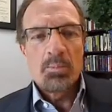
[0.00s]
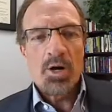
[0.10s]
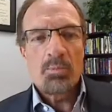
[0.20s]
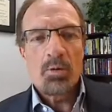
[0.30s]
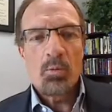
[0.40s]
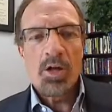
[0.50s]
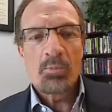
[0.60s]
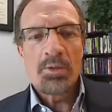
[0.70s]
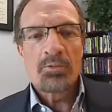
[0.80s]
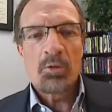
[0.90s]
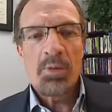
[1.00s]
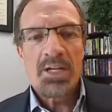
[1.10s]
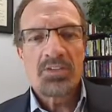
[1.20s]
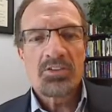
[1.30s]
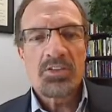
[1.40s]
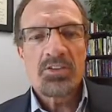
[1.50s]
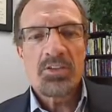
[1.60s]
Barbara Weltman reminds us